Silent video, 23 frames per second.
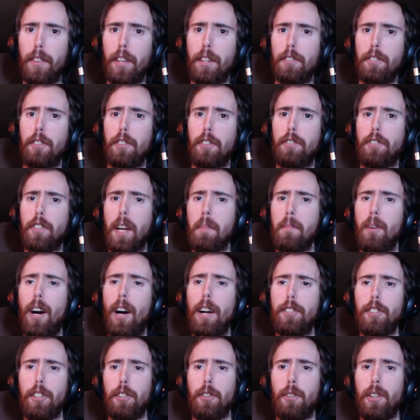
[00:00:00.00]
this is the same
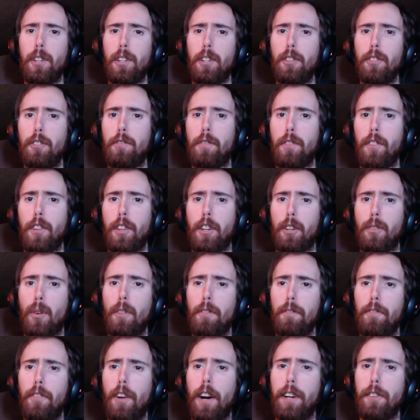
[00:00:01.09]
logic you can use for the
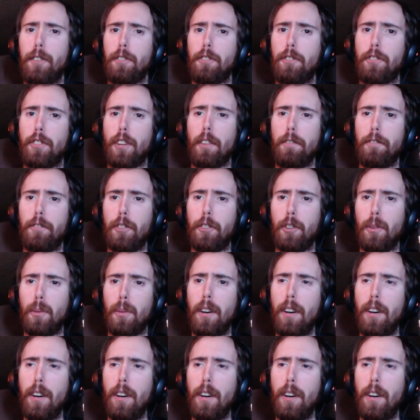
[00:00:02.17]
group finder stuff, too.